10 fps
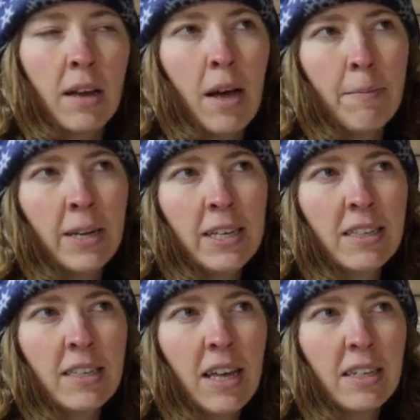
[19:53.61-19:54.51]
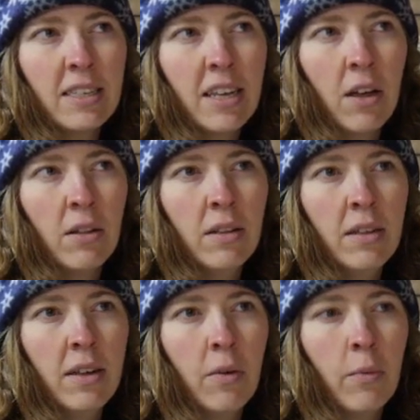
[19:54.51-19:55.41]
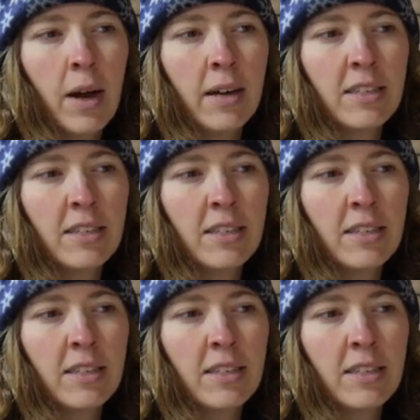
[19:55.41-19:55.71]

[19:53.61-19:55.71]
companies that sell uh,